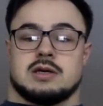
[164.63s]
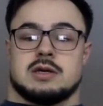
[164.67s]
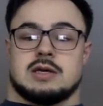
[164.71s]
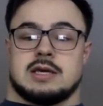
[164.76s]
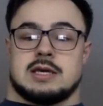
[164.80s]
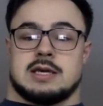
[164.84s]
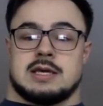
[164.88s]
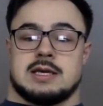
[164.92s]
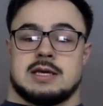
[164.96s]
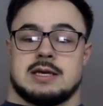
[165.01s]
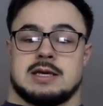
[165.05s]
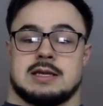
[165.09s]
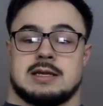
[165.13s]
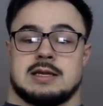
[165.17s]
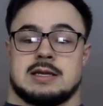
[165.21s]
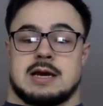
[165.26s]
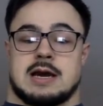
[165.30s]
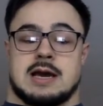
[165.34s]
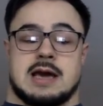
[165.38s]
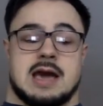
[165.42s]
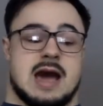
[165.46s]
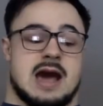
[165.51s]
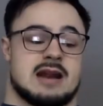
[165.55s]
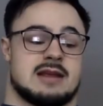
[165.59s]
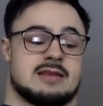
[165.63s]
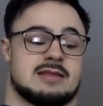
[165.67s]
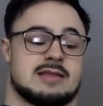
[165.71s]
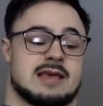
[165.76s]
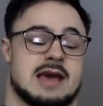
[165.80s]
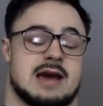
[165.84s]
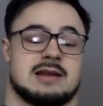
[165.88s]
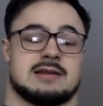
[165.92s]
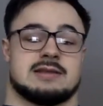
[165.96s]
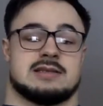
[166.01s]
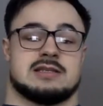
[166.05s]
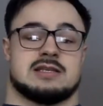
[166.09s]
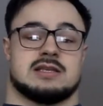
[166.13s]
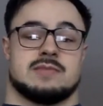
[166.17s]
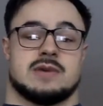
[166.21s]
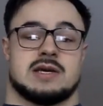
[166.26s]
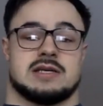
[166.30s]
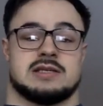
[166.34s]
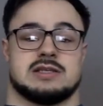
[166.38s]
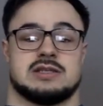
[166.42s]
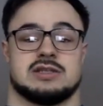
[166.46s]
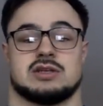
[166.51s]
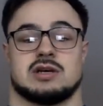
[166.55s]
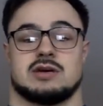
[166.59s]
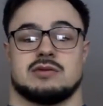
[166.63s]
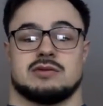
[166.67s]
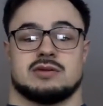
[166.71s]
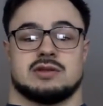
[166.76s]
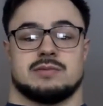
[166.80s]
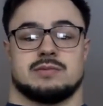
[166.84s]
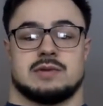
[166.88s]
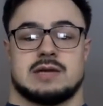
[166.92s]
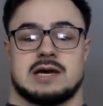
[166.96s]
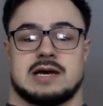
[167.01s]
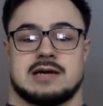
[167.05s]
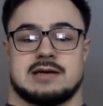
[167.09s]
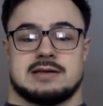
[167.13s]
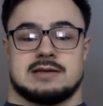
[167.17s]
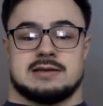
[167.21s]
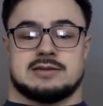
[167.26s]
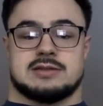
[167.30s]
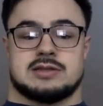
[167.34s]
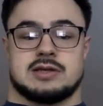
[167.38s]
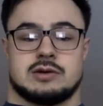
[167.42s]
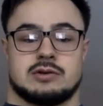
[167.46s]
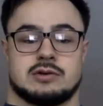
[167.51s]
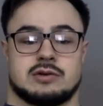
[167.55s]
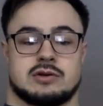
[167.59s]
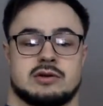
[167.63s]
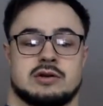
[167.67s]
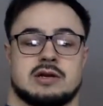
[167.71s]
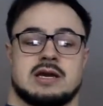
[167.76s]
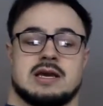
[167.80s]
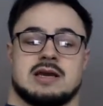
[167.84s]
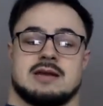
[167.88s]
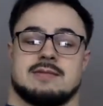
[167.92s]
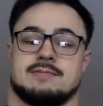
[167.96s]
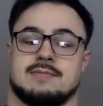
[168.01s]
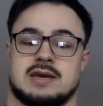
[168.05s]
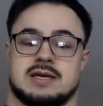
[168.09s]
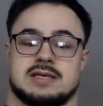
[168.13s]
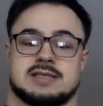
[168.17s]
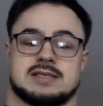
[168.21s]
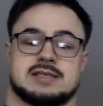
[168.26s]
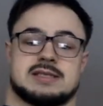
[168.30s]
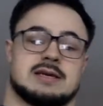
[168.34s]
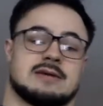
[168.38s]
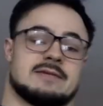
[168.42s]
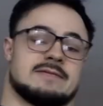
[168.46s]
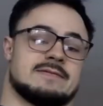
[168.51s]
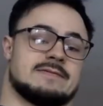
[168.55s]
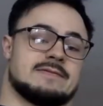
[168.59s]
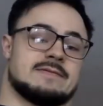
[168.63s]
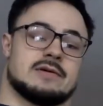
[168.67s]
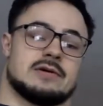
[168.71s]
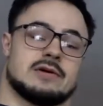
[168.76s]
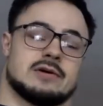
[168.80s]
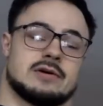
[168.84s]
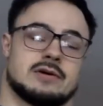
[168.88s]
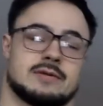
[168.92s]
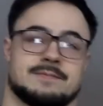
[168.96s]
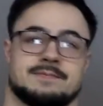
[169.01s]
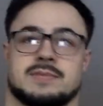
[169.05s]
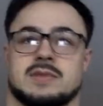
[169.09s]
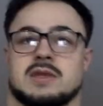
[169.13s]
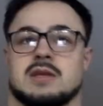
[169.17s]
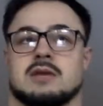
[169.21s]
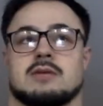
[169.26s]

And I added that into the mason jar with the black ink toner and mixed it for